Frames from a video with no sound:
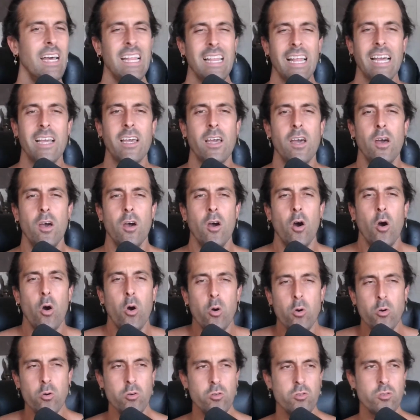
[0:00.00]
Like,
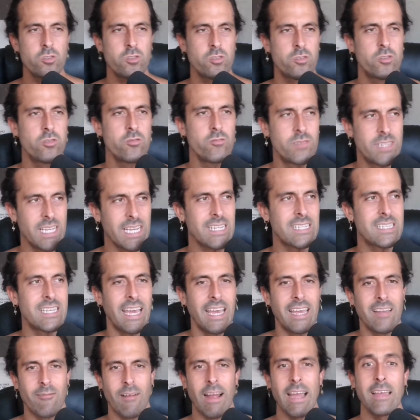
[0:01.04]
who's to
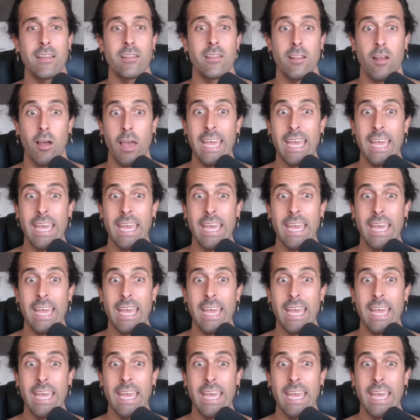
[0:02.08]
dictate, right?